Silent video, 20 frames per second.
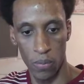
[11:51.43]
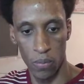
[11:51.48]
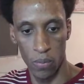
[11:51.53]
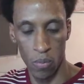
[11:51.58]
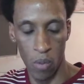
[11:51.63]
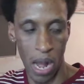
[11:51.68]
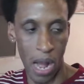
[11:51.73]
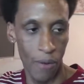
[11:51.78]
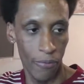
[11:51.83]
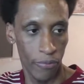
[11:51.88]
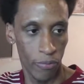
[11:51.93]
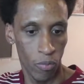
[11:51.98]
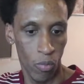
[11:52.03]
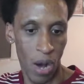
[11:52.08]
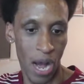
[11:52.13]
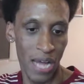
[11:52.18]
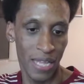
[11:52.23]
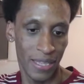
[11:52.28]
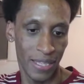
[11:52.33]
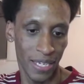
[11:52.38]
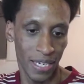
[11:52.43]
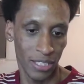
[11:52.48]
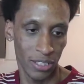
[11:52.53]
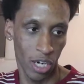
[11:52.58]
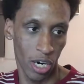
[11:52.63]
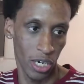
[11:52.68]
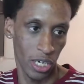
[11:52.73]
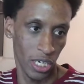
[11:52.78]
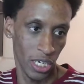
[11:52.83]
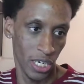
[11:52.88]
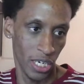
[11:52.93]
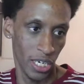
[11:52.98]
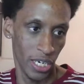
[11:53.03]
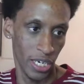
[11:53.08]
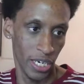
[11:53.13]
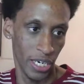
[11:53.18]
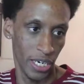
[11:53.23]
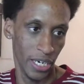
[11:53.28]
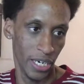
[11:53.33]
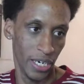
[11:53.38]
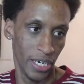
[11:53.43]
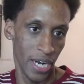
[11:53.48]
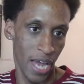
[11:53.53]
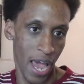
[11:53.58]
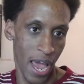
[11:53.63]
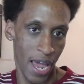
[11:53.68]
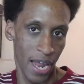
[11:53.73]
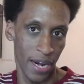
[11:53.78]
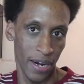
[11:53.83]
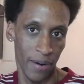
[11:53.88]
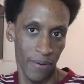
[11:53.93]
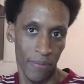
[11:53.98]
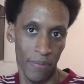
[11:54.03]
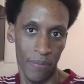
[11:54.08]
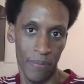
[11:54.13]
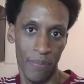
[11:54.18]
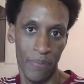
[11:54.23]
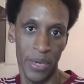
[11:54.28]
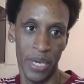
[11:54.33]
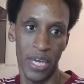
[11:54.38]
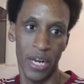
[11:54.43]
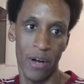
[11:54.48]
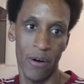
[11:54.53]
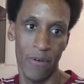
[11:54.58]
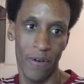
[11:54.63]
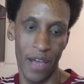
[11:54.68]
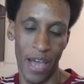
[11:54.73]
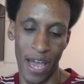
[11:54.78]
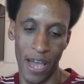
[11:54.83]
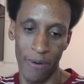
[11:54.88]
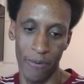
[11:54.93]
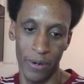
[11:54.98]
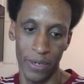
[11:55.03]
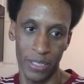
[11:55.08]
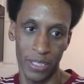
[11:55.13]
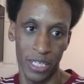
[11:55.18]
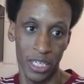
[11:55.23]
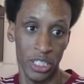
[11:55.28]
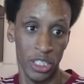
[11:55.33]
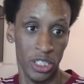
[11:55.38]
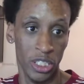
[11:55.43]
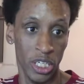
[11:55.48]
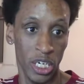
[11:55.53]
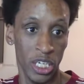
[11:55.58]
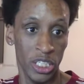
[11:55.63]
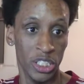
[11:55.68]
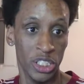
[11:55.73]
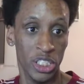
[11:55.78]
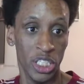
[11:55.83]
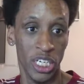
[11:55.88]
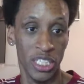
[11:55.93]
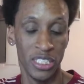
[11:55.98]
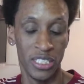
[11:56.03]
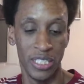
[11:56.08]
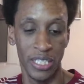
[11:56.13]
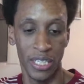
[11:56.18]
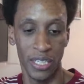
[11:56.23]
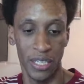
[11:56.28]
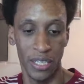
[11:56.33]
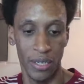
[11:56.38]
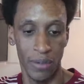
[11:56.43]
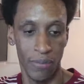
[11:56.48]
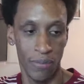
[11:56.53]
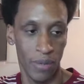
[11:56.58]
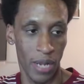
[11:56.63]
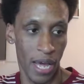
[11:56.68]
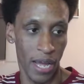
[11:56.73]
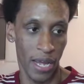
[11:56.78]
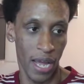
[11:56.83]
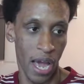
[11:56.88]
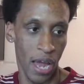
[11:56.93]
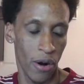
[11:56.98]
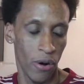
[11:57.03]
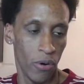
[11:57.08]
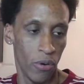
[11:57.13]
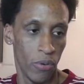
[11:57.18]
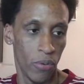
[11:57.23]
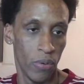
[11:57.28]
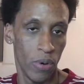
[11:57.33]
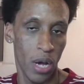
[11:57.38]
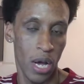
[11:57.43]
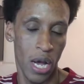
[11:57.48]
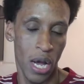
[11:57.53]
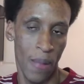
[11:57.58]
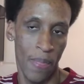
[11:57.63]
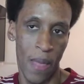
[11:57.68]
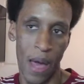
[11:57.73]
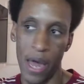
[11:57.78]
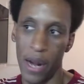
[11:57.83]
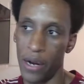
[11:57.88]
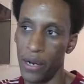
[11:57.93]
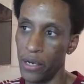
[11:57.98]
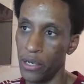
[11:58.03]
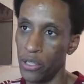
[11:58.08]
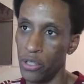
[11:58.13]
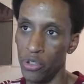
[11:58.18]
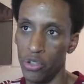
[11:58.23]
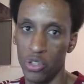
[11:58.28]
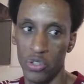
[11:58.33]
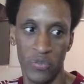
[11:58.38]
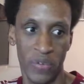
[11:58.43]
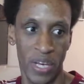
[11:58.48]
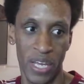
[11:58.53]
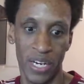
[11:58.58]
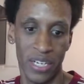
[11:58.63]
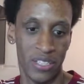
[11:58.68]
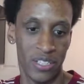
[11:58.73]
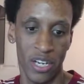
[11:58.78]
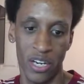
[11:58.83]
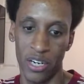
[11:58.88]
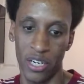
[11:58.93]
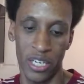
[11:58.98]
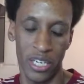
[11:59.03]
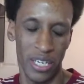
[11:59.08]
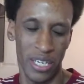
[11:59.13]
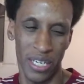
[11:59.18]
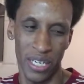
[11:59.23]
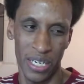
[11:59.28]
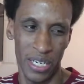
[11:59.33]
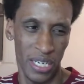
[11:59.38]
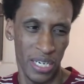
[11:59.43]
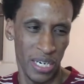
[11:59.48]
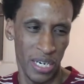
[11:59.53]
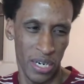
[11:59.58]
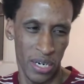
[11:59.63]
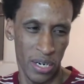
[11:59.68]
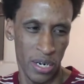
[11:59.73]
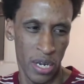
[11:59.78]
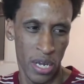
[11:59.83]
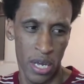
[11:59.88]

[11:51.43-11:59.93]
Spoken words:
why things are done, and being okay with adjusting them. Like I'm not a huge fan of turkey and eating